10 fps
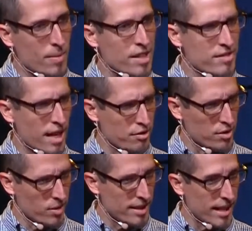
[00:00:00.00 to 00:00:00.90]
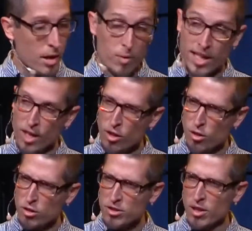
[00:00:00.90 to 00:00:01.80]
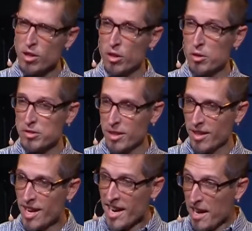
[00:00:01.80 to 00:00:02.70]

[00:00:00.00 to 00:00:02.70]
and he's not slowing down. We're getting closer and closer.